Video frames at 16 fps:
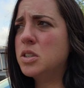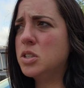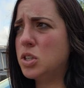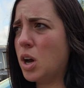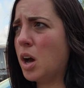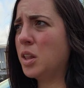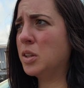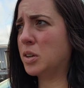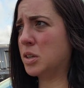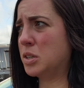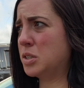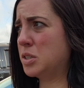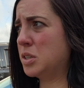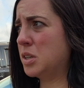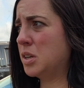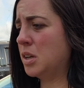
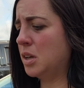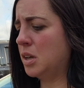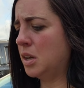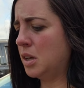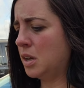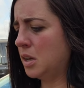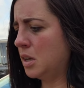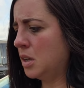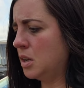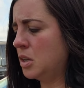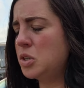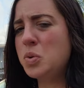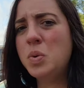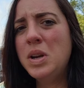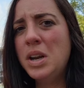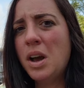
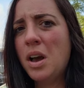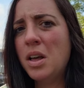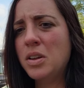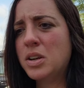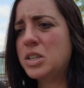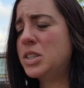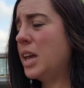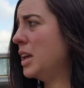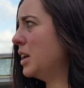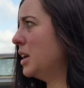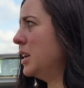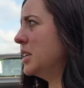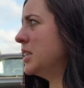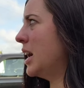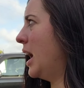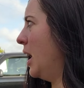$20. Thank
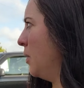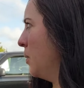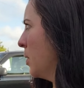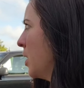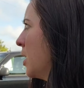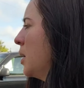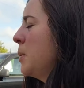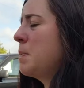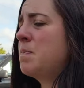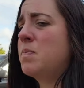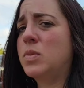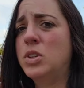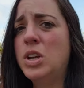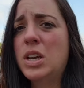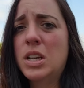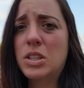goodness our
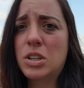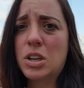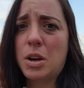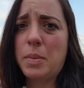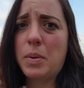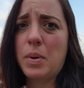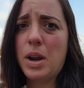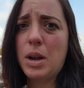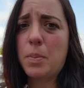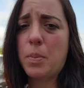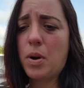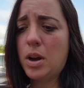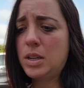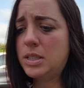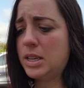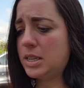chickens are going to be ready to
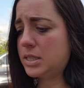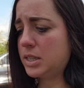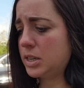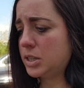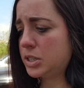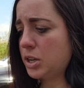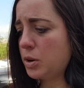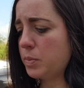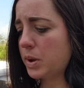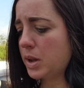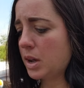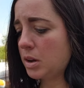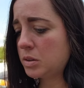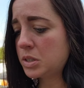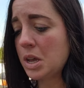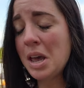process here soon
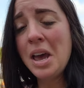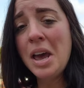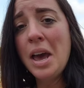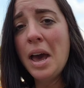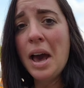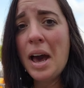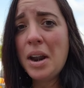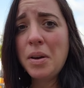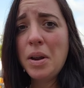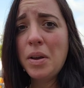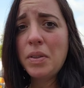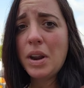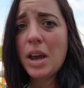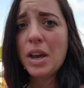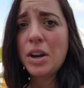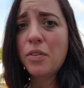because I don't know
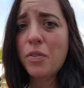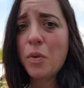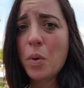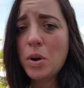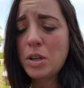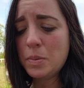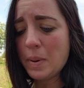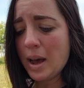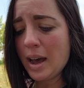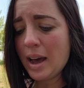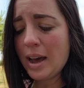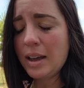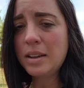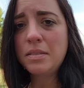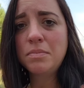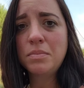that I could afford to
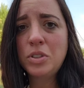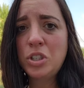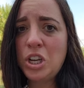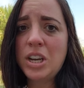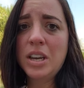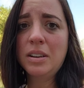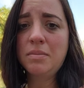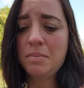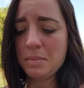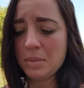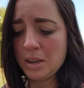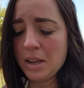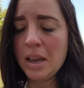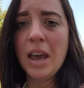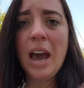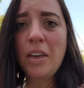buy chicken
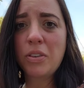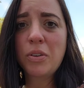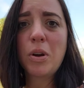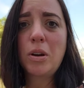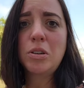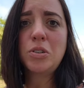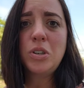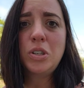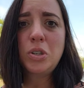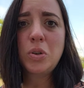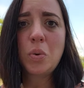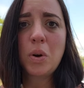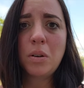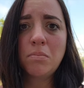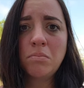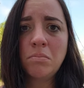at the grocery
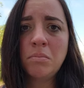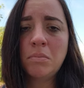store.